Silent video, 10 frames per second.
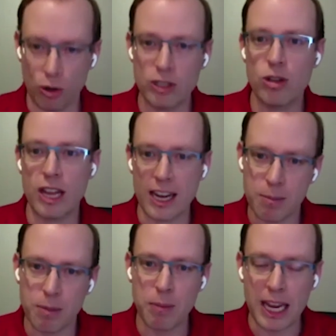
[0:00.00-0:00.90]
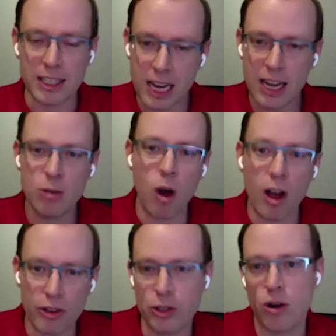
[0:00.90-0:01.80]
so that it can be maintained
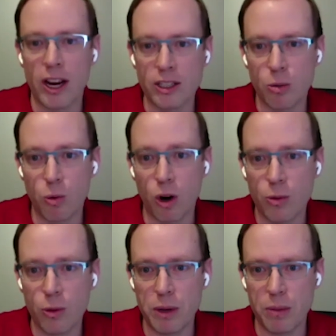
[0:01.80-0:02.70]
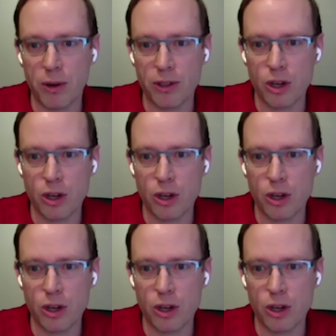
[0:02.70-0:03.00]
while they're trying to work with people.